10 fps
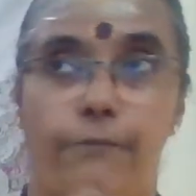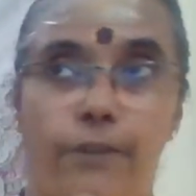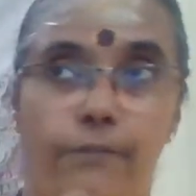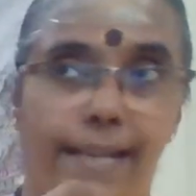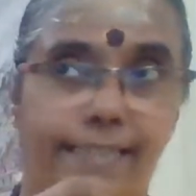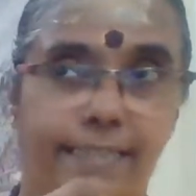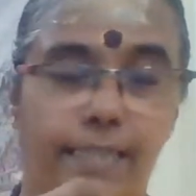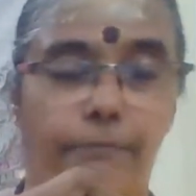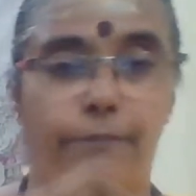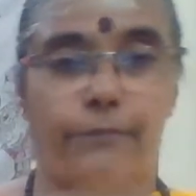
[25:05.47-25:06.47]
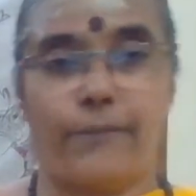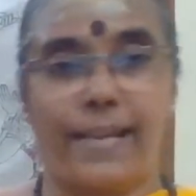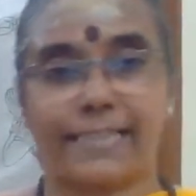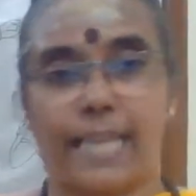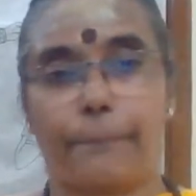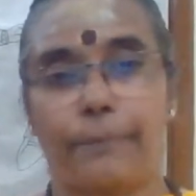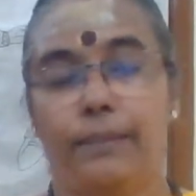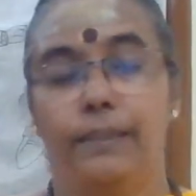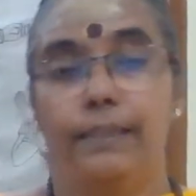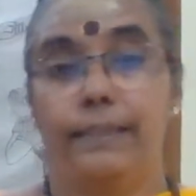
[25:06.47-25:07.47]
If he wakes up,
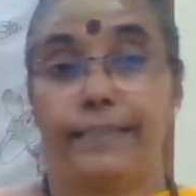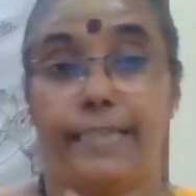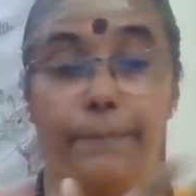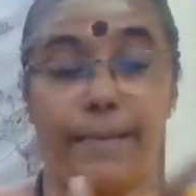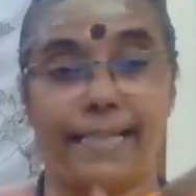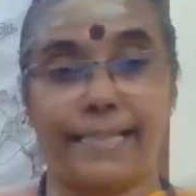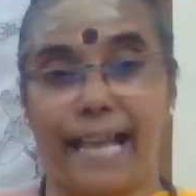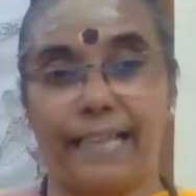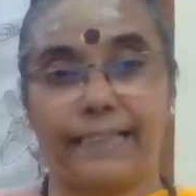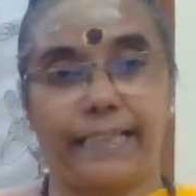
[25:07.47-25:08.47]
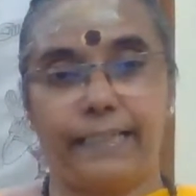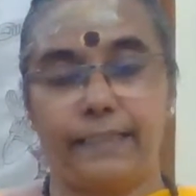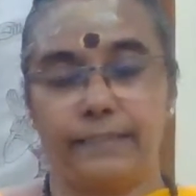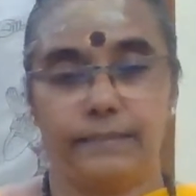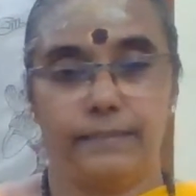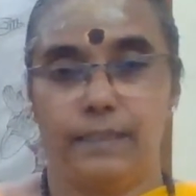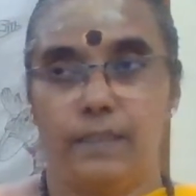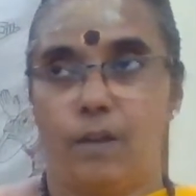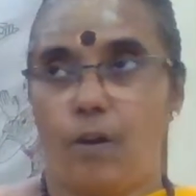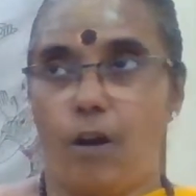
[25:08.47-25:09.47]
he may get angry,
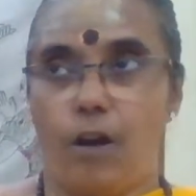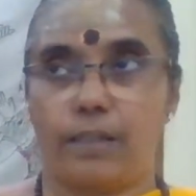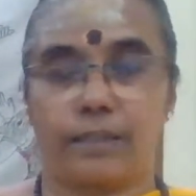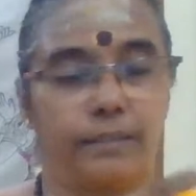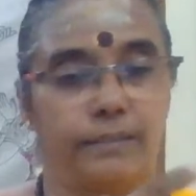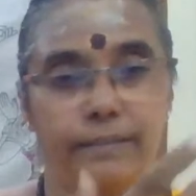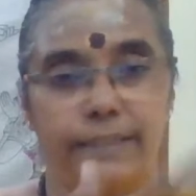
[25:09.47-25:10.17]
or